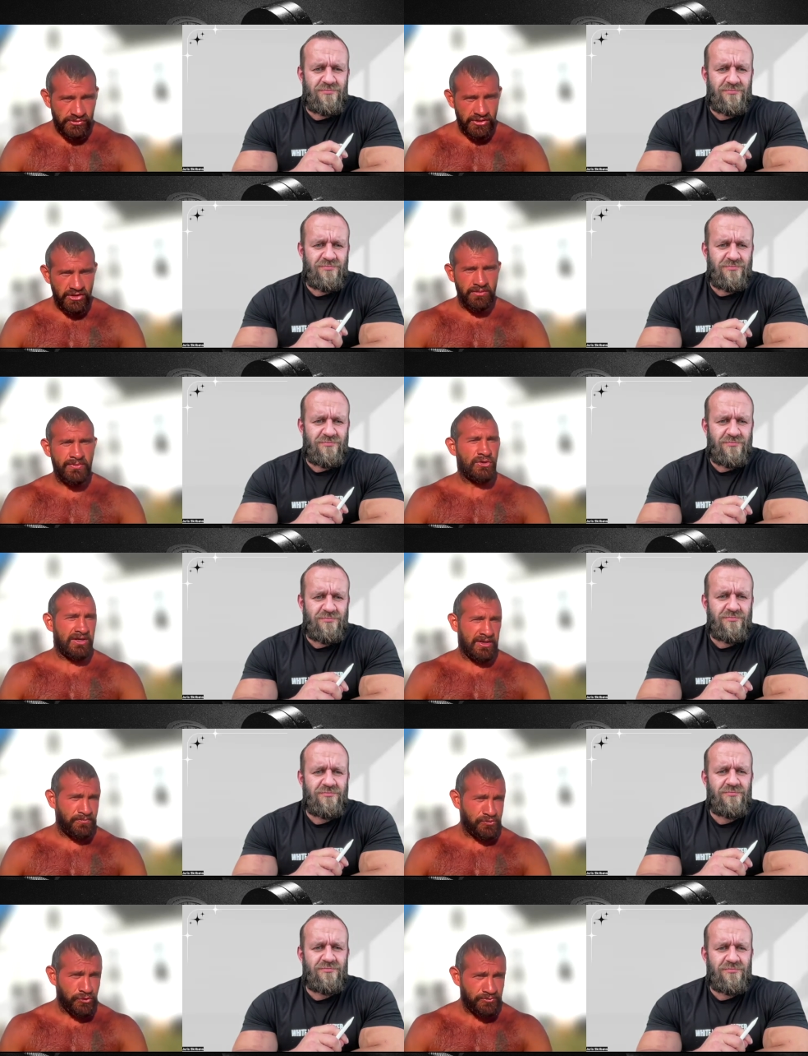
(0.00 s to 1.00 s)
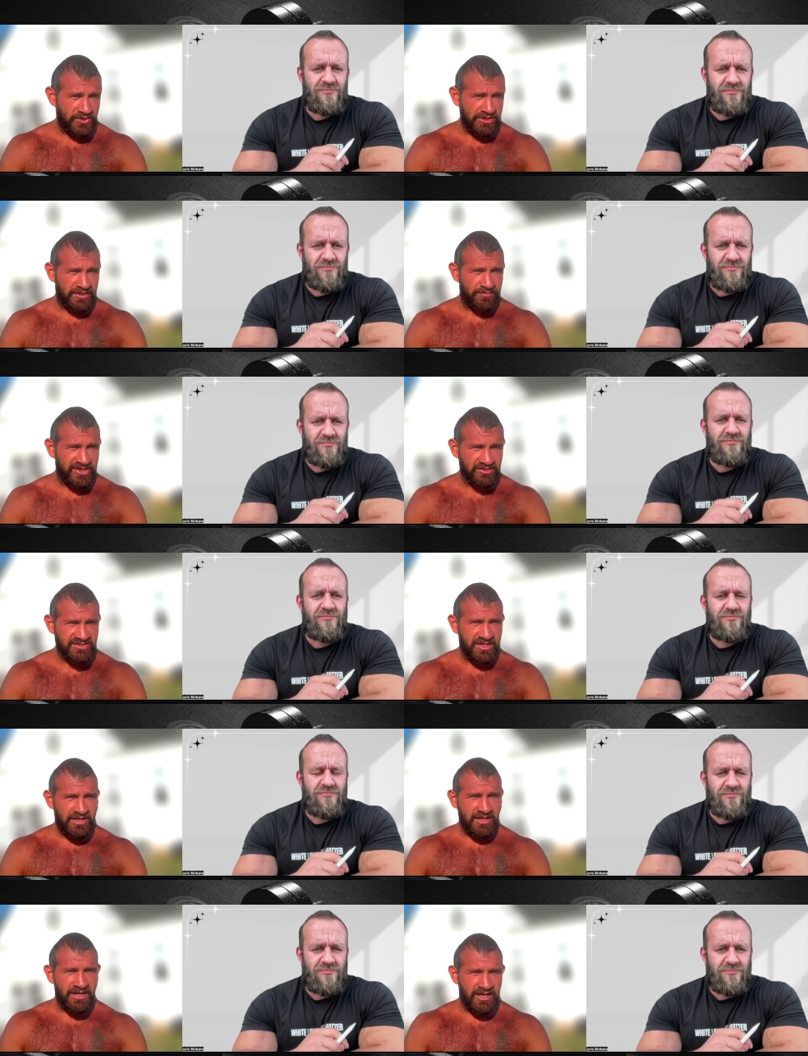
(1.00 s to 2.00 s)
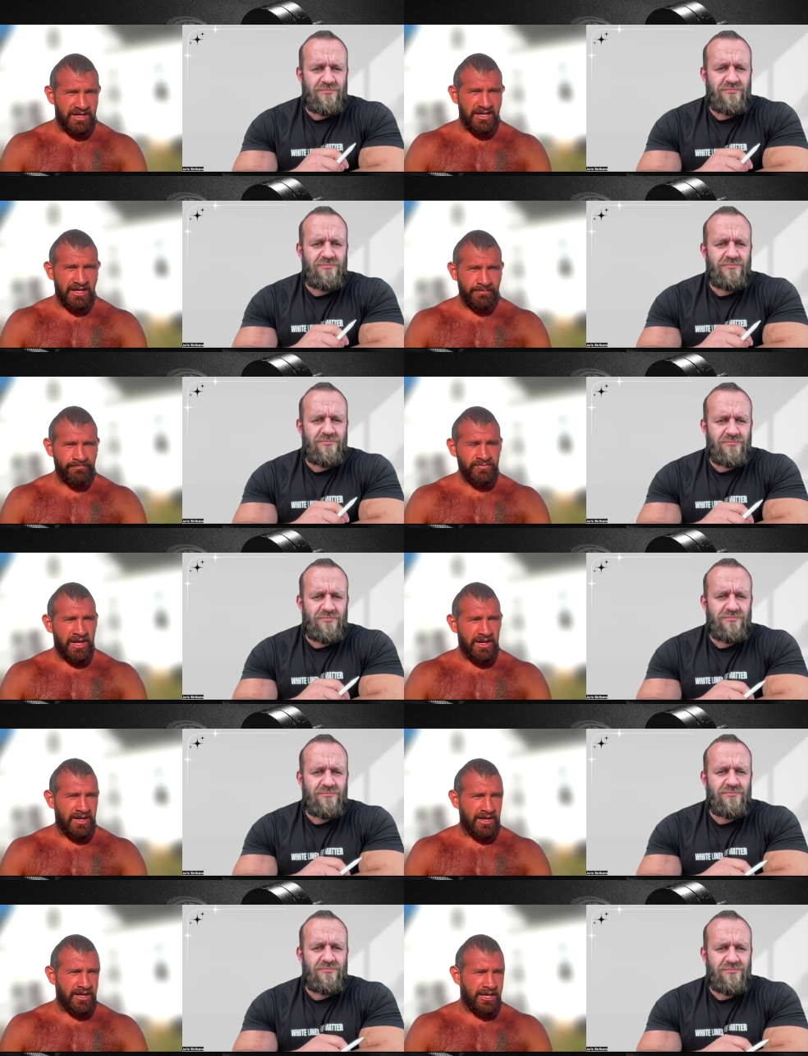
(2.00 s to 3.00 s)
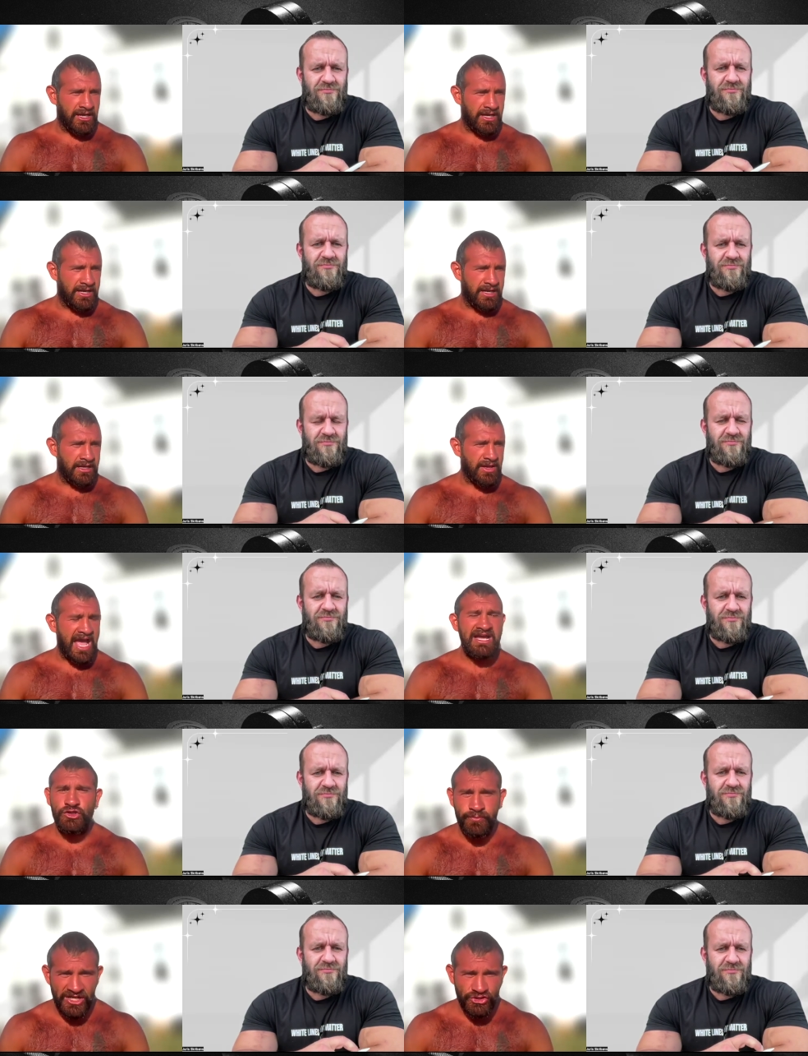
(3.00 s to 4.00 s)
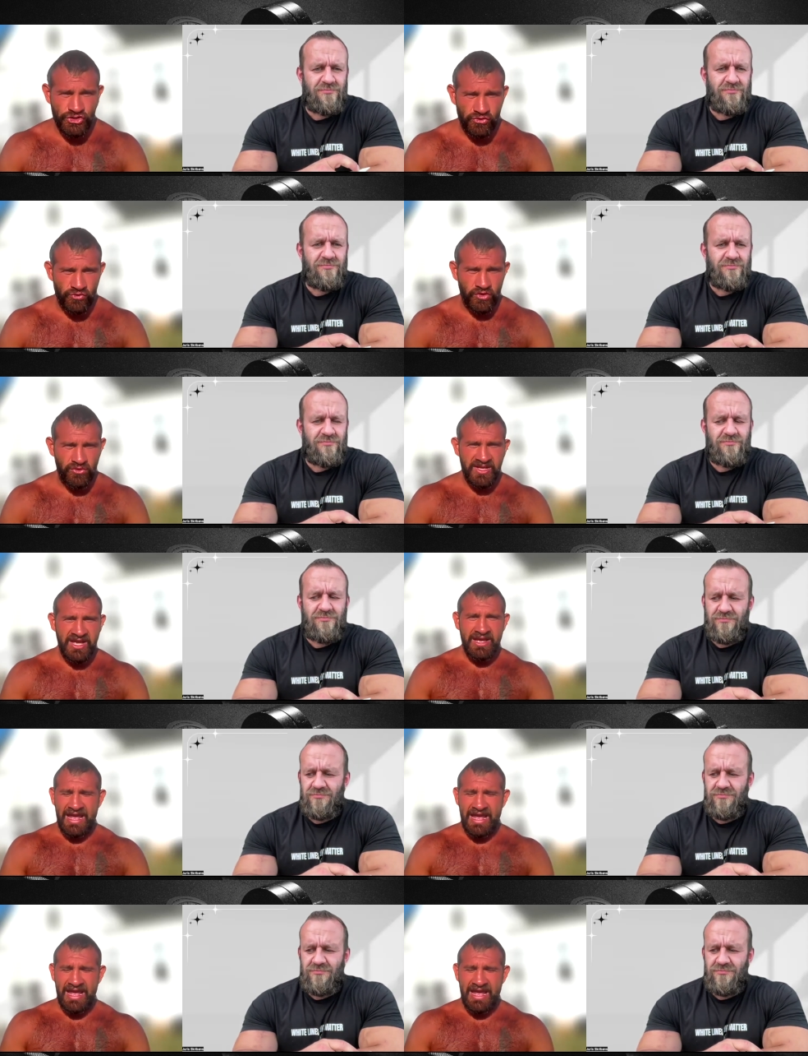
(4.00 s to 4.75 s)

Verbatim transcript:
Speaker 1: room or an appropriately built uh, uh, acupuncture room.